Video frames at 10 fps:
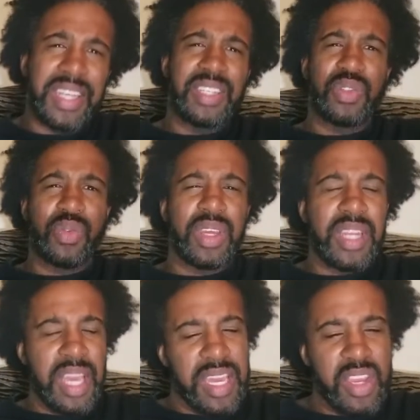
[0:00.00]
this one,
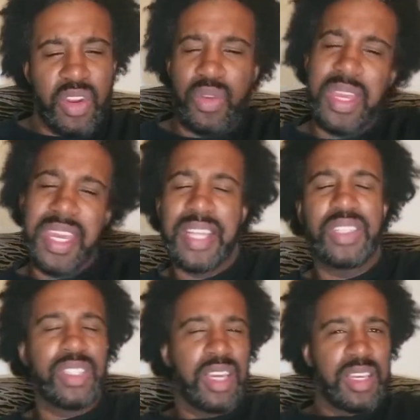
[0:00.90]
you know, he
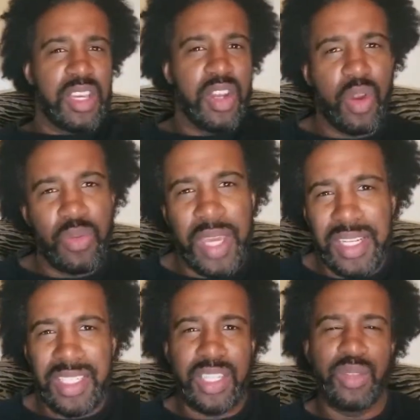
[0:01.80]
gets. You know,
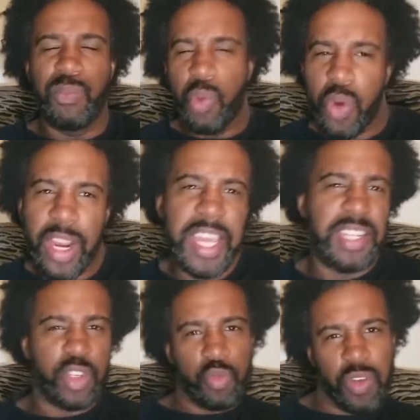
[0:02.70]
gets this more
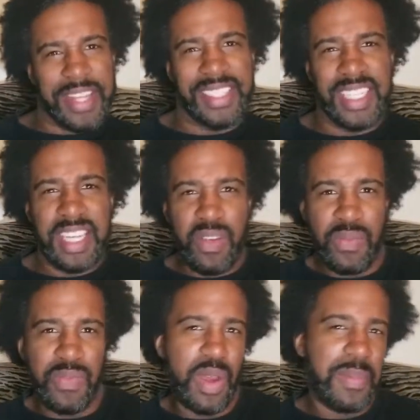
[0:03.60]
interesting, you
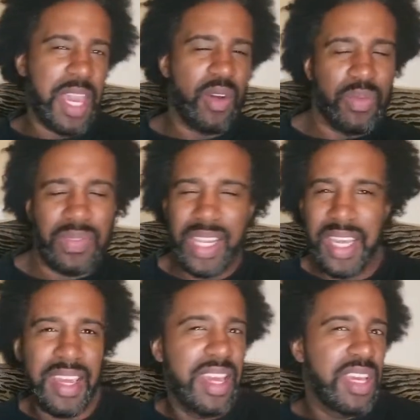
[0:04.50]
feel me?
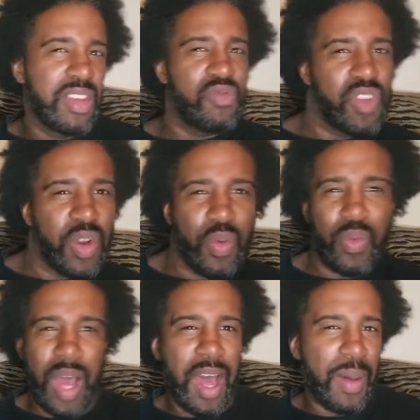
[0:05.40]
Hopefully, you know,
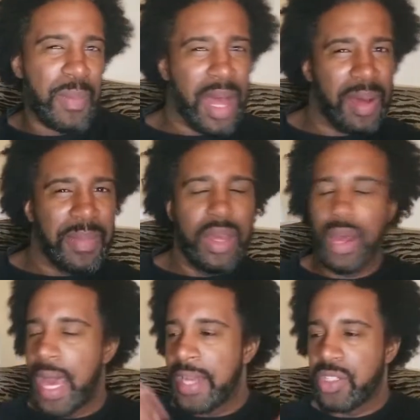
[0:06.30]

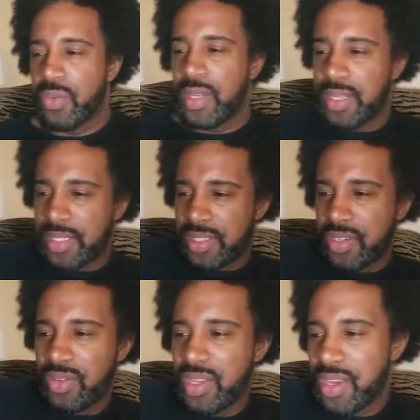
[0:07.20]
I just want to listen
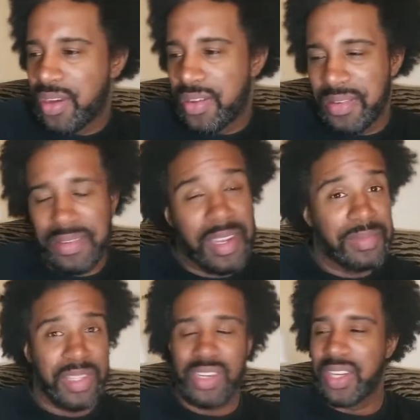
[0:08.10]
to it, y'all. Enough
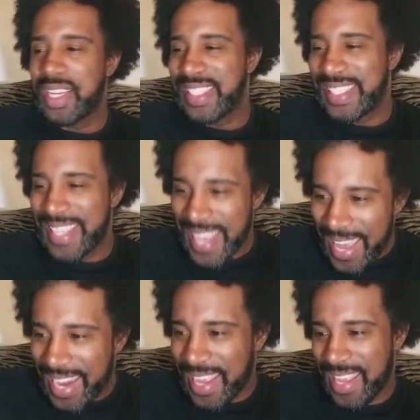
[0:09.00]
talking, let's
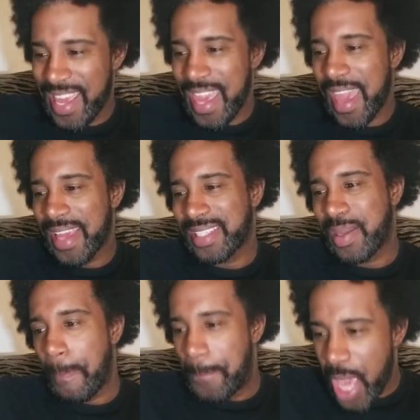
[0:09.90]
get it.
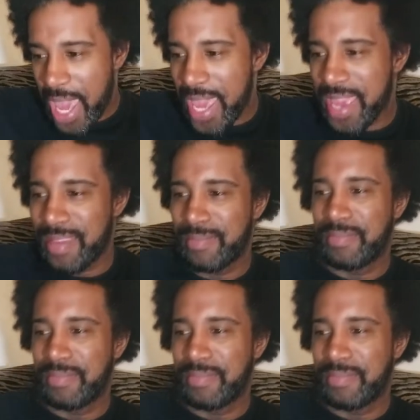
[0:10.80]
EXP.